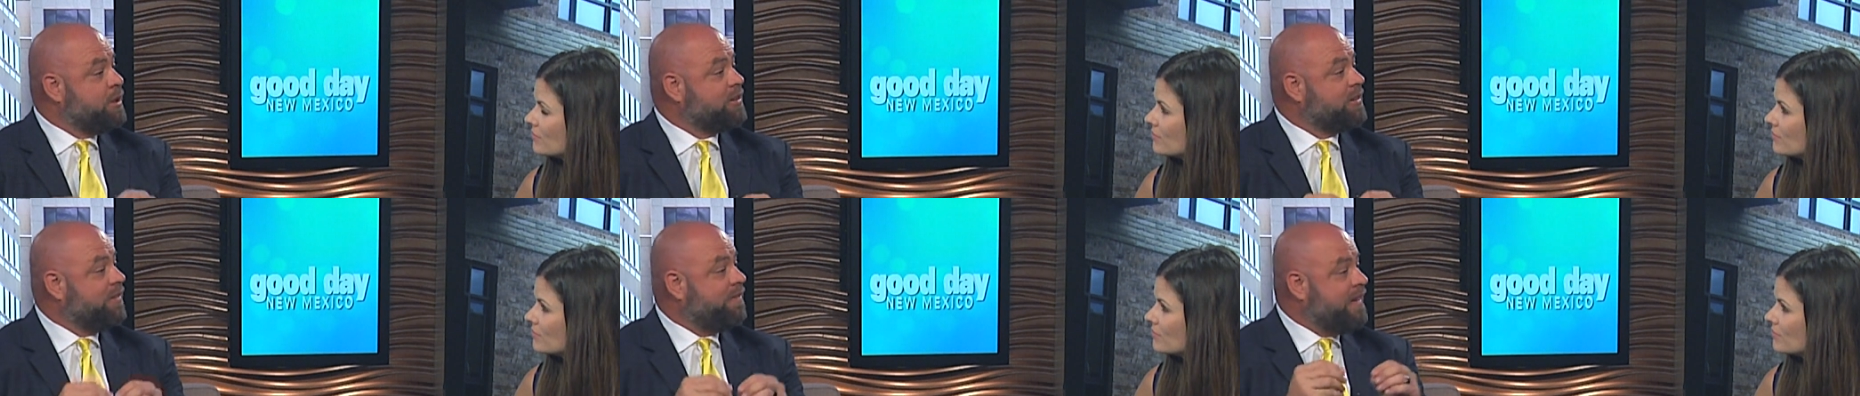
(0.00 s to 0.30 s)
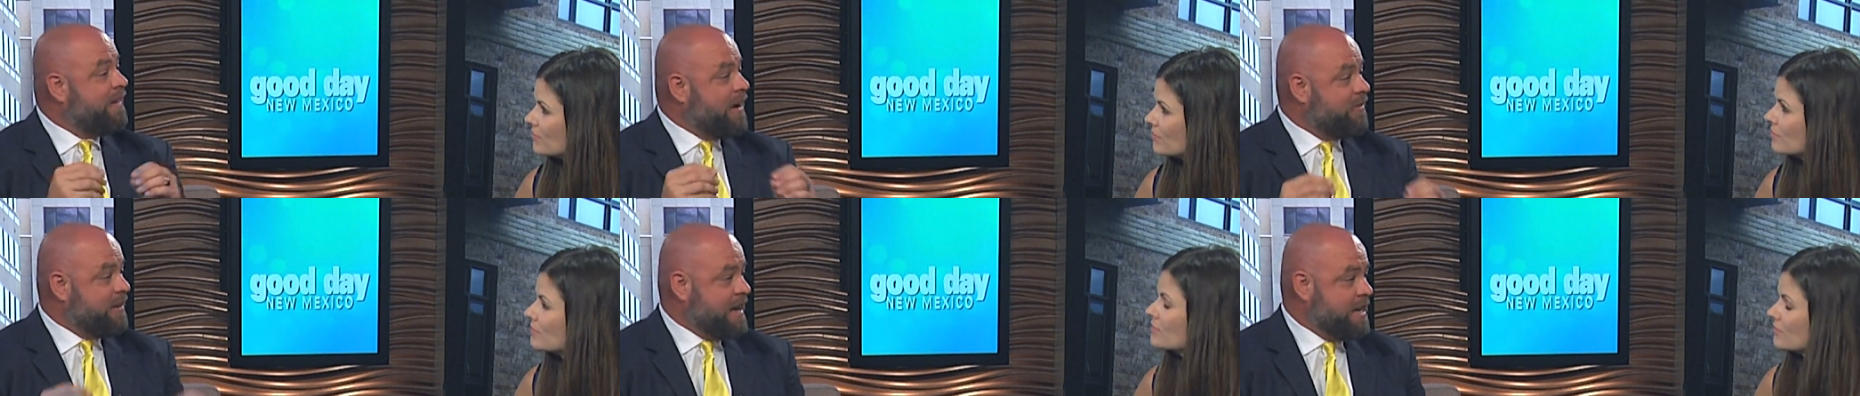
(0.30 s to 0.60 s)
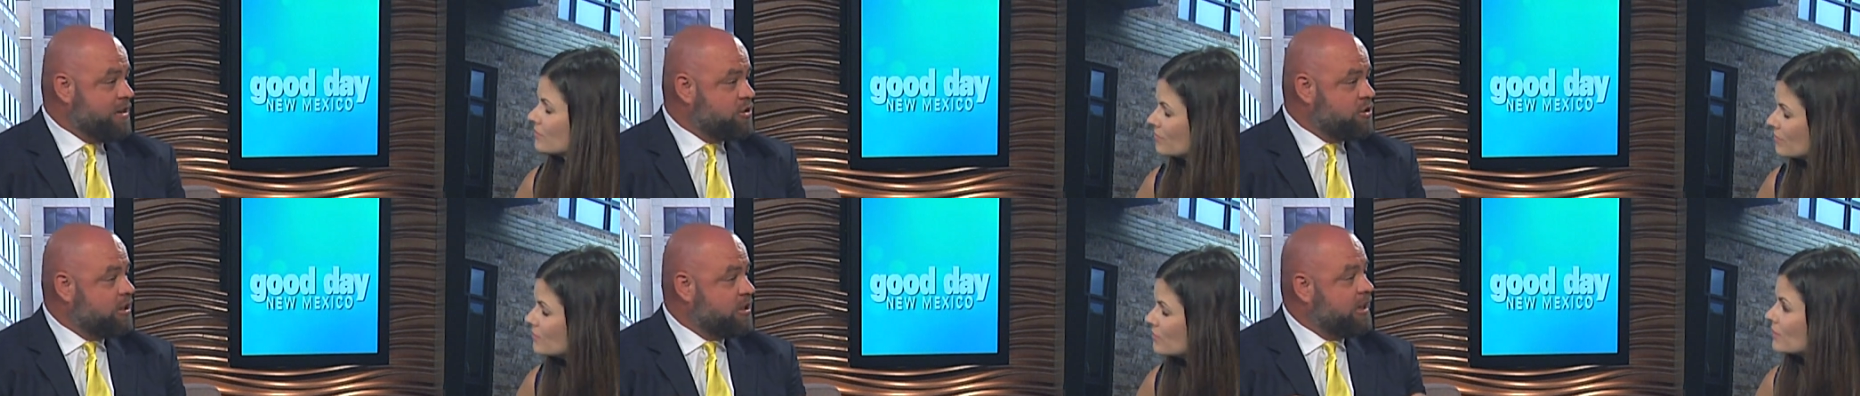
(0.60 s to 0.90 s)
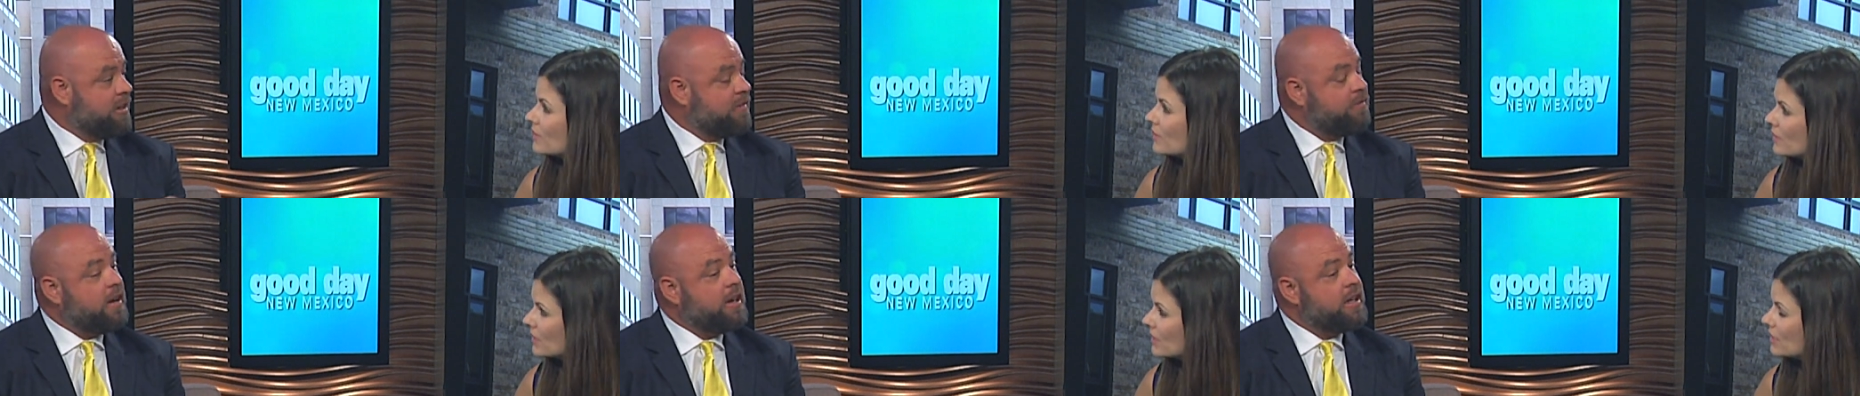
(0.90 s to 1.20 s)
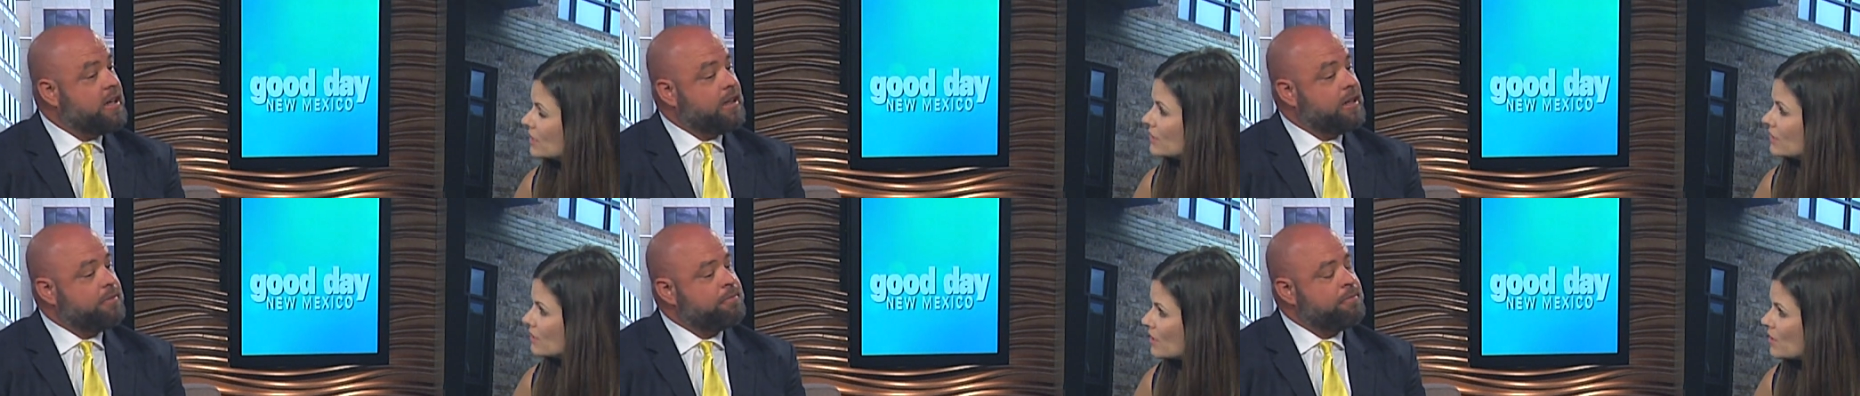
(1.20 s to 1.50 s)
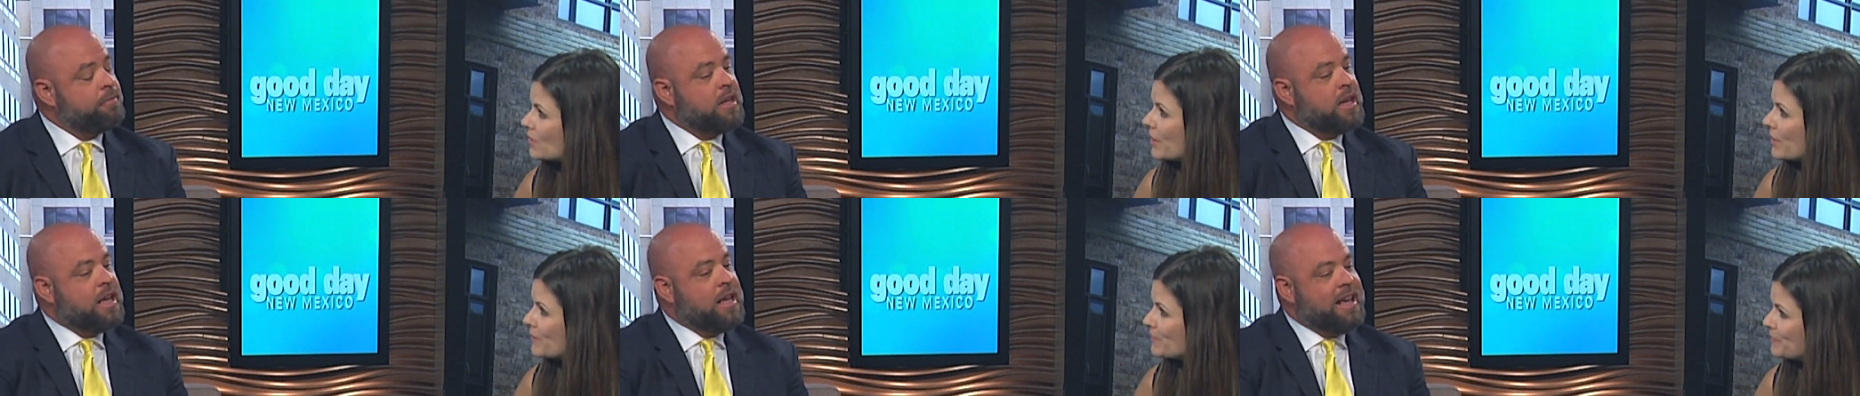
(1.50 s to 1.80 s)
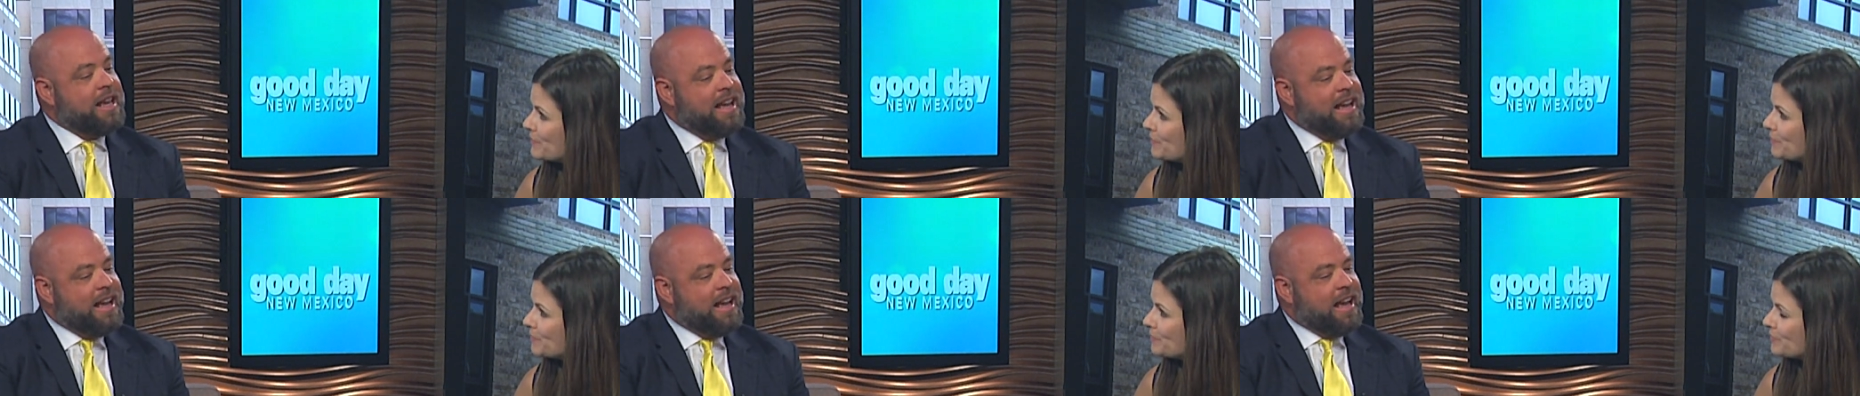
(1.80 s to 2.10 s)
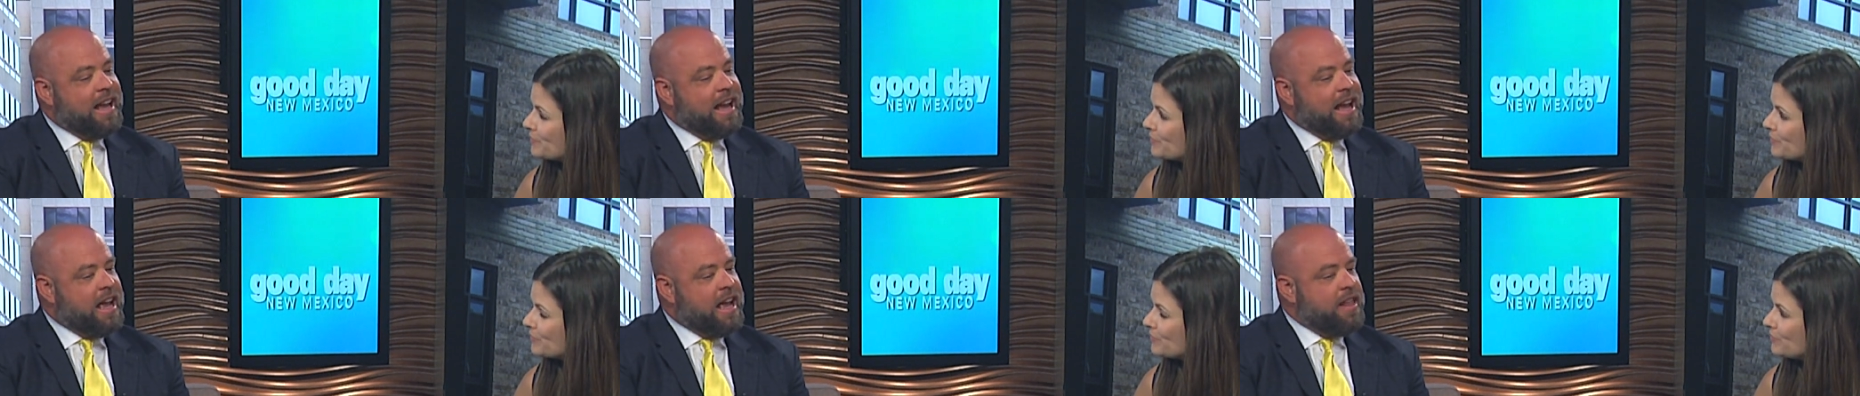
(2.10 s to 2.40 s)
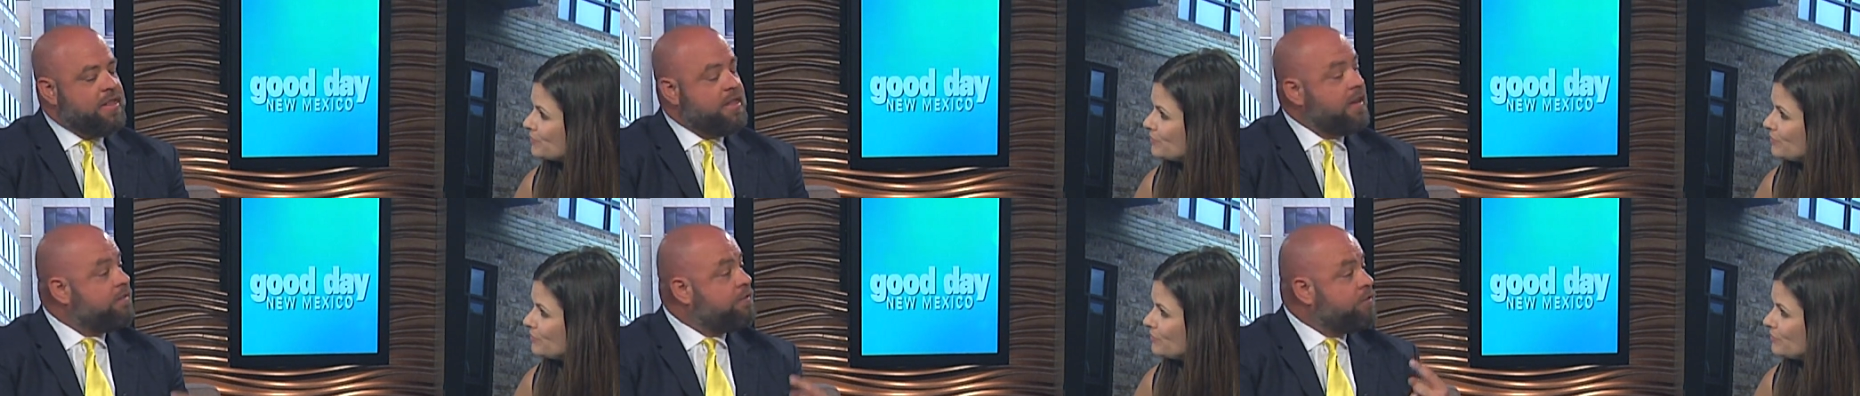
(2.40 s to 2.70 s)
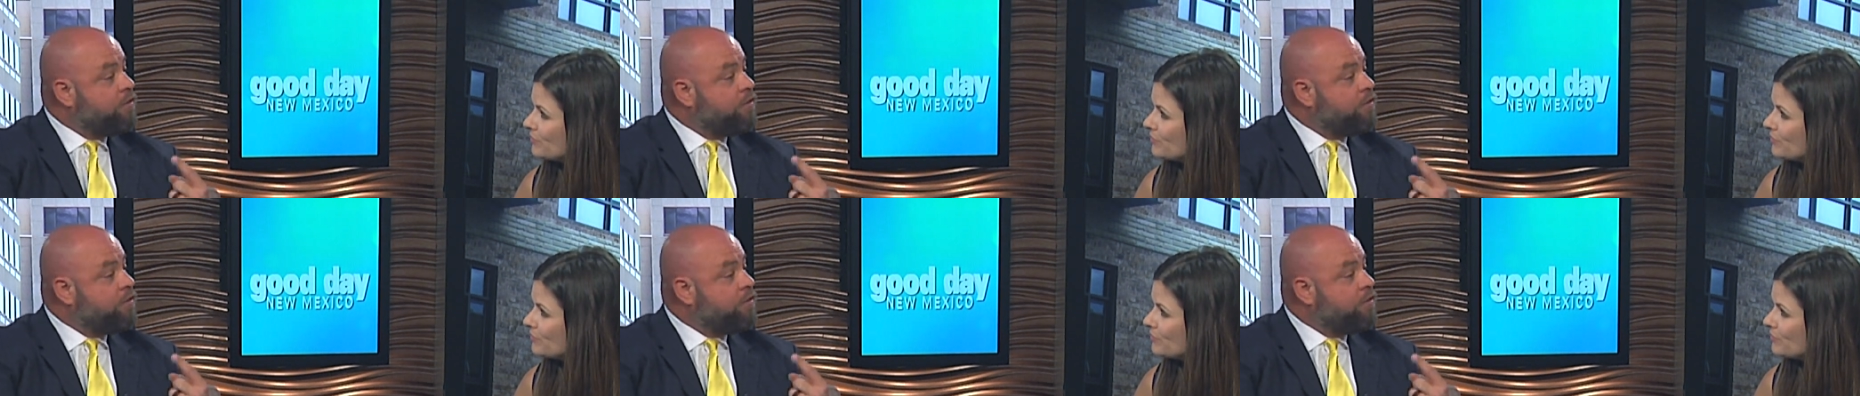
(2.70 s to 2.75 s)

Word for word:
Speaker 1: build a foundation to get funding. Okay. And the